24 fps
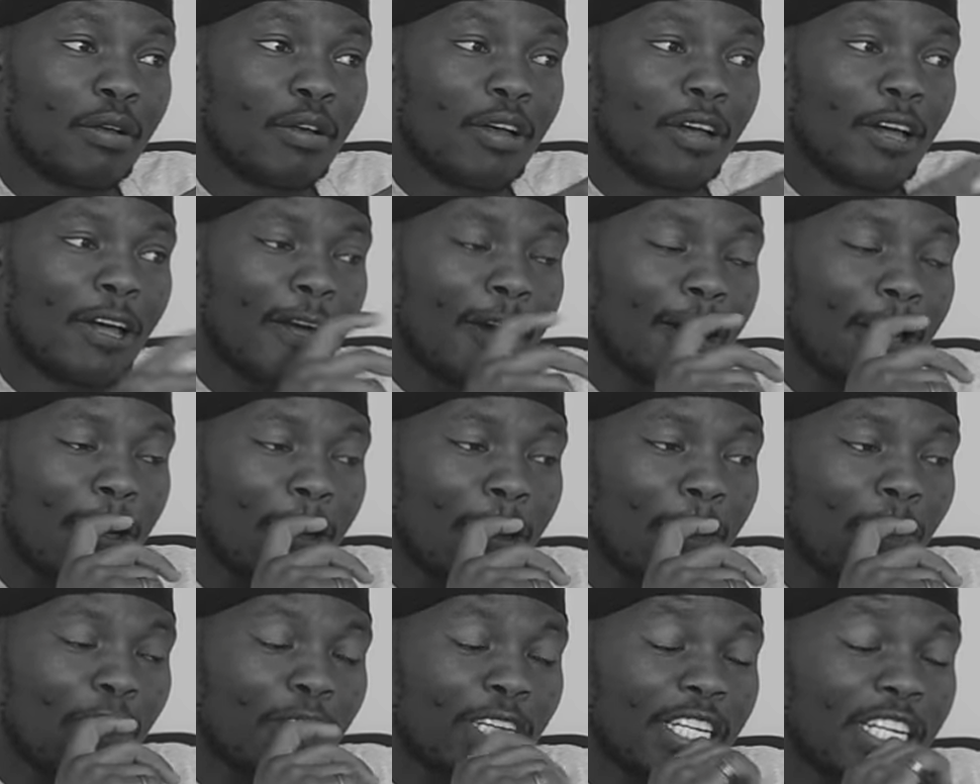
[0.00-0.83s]

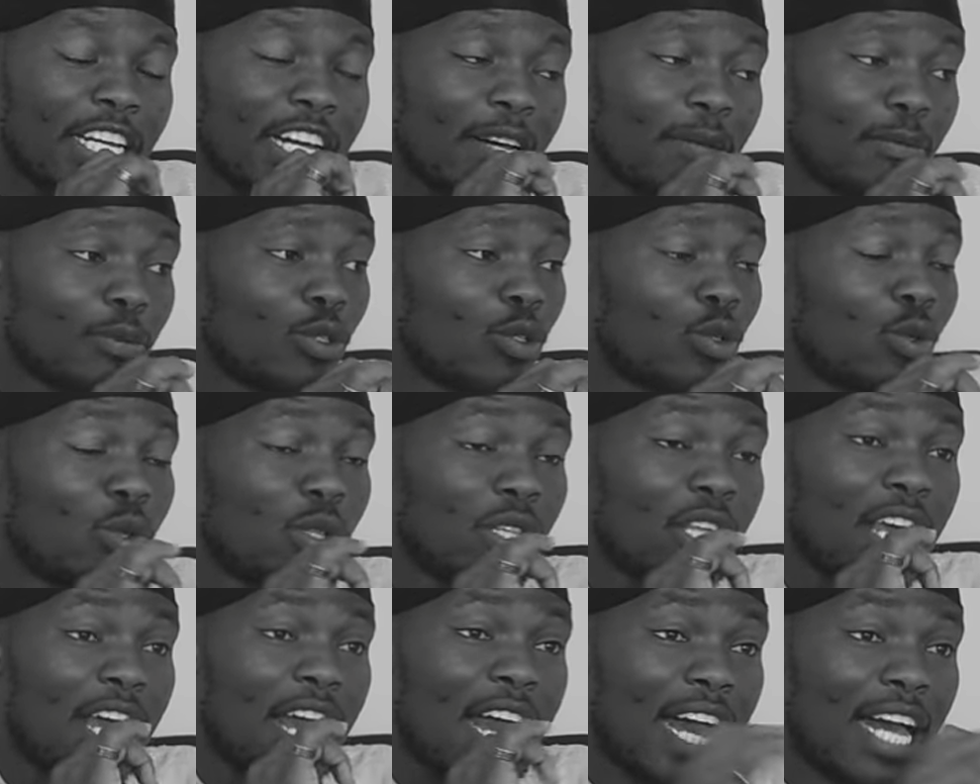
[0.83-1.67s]
uh, when it comes to
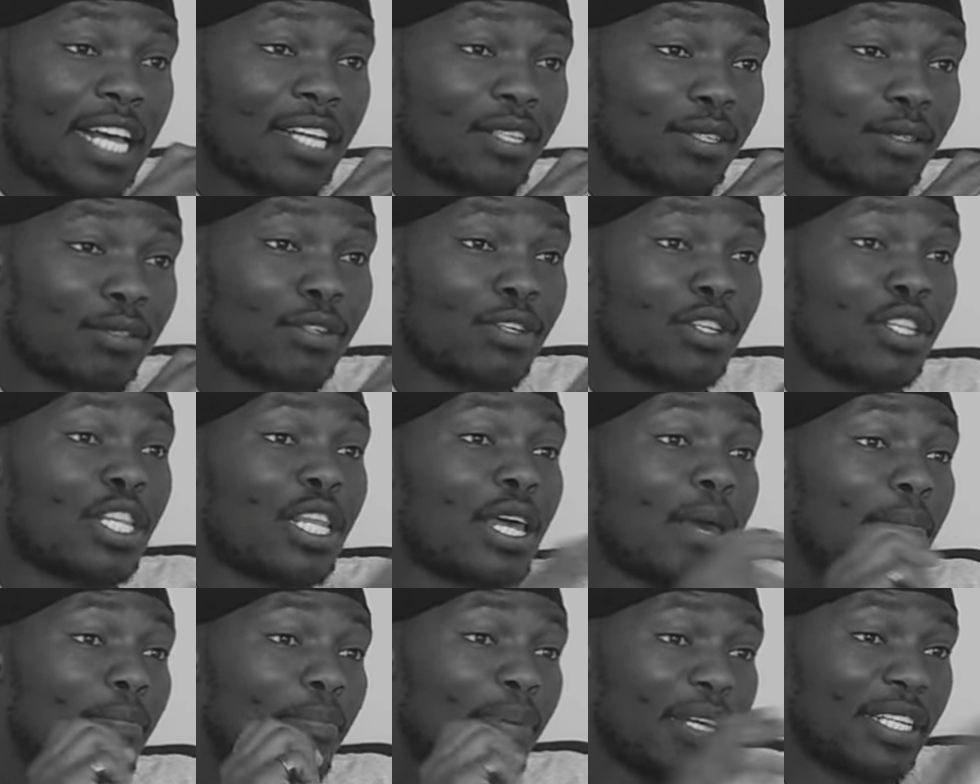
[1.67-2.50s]
their hustle and
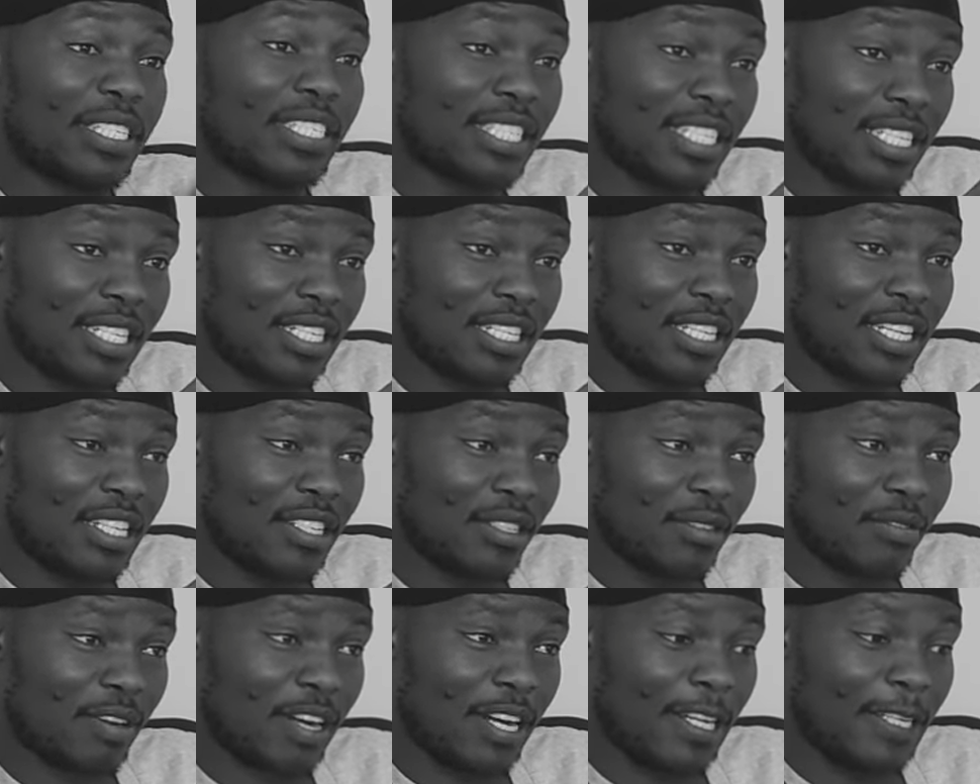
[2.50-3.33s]
their yeah.
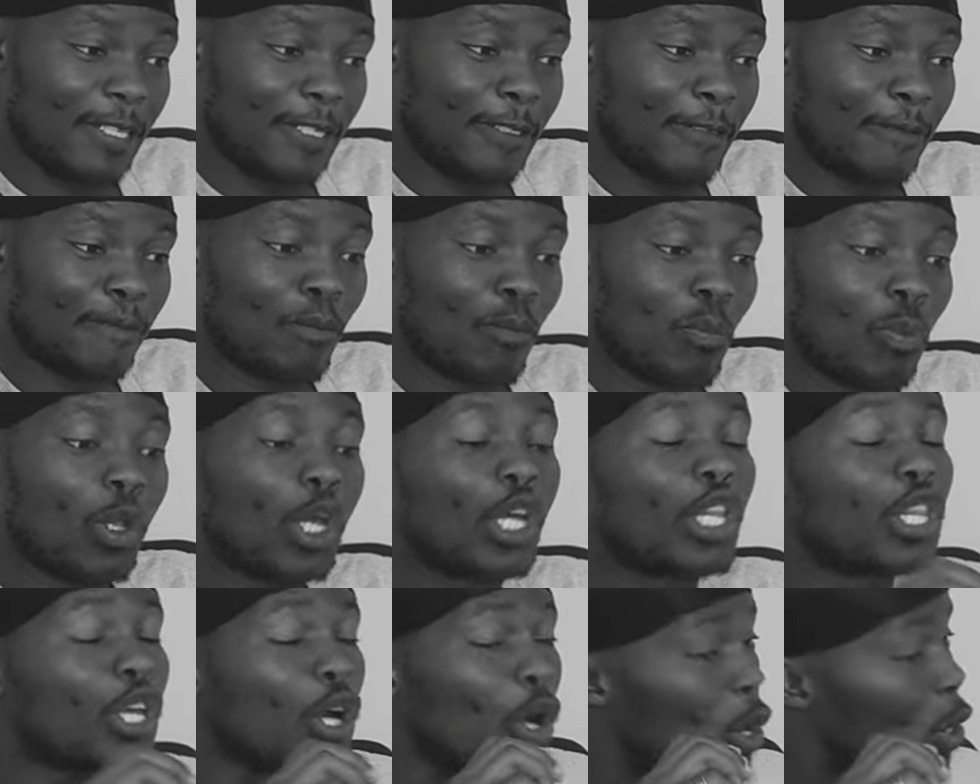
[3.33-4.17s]
persistence, right?
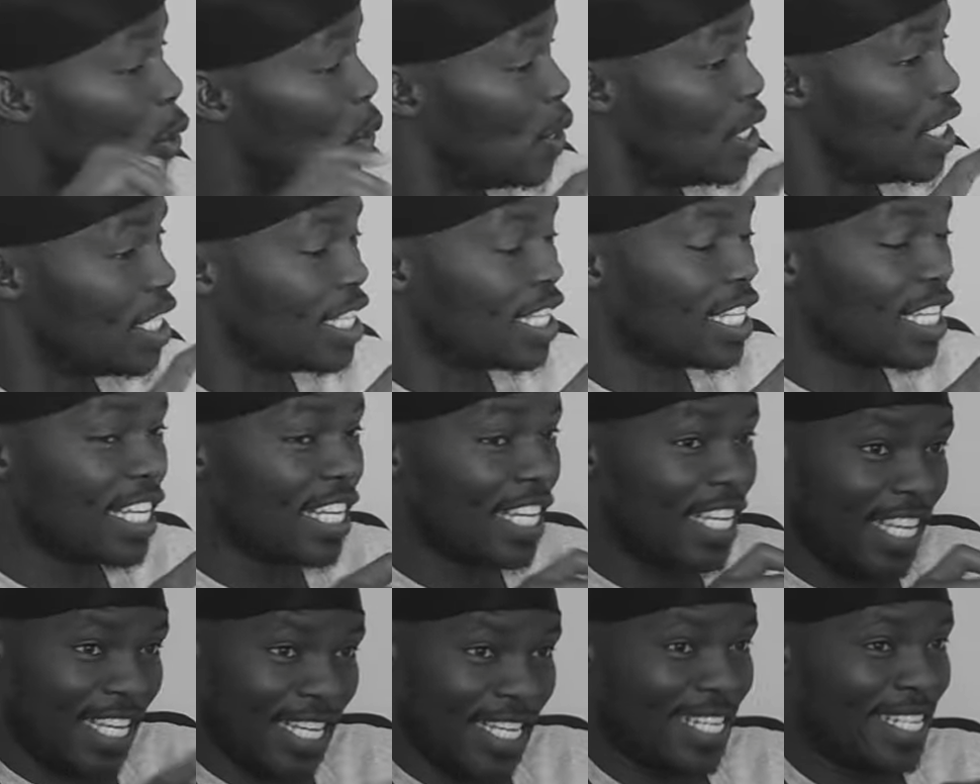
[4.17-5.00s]
The only
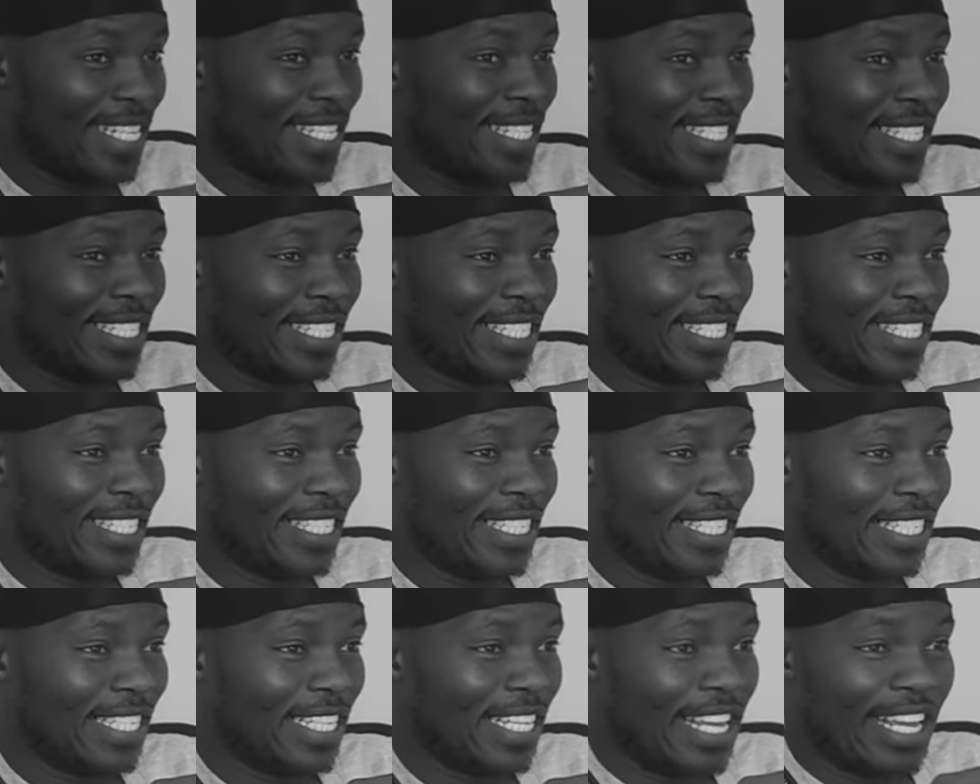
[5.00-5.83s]
thing is
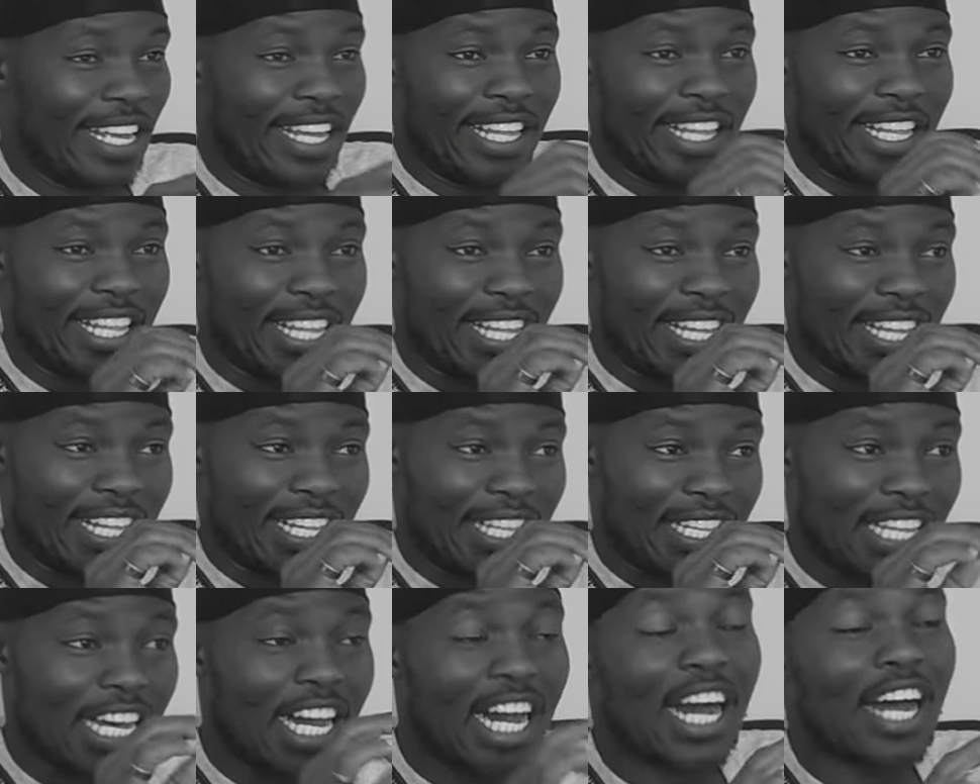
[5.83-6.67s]

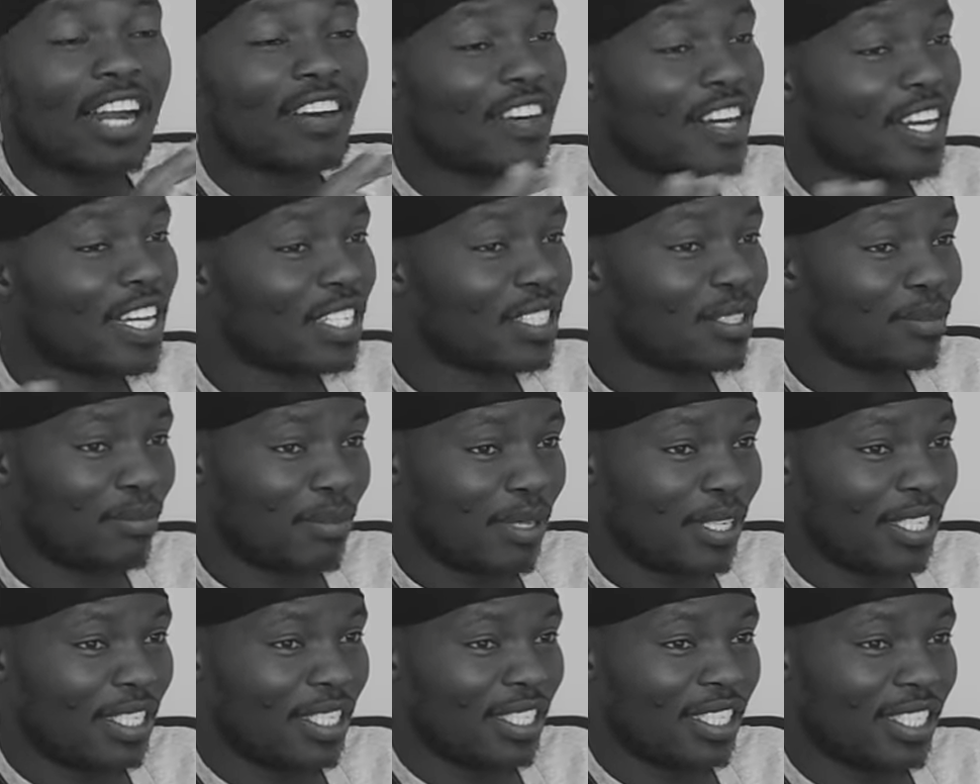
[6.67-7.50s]
the
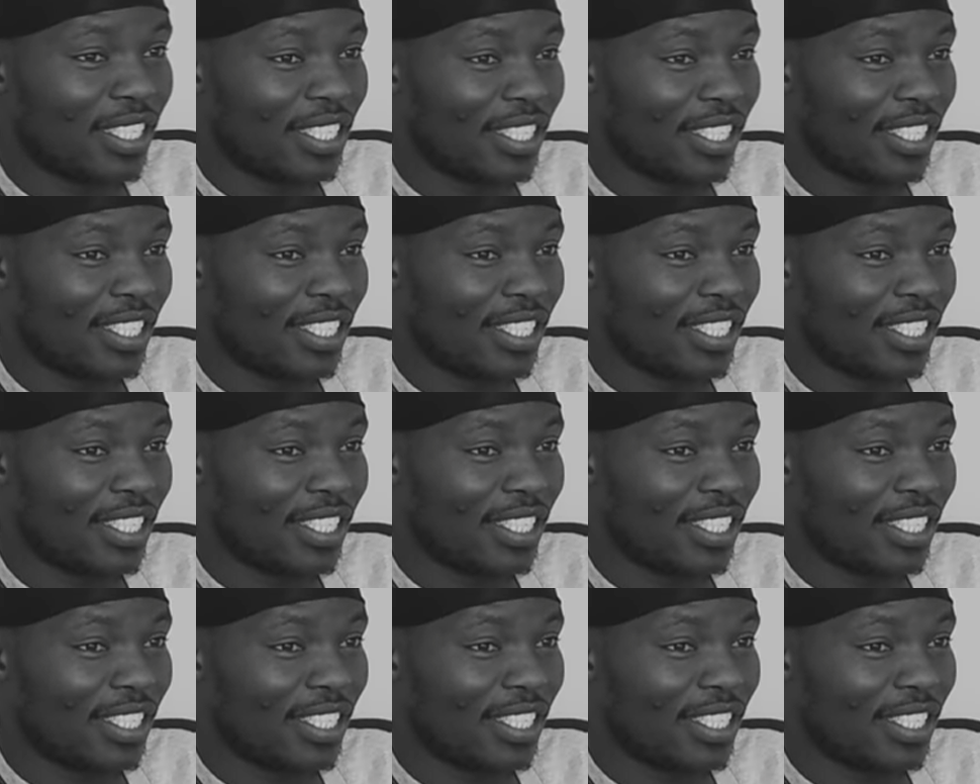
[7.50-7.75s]
harassment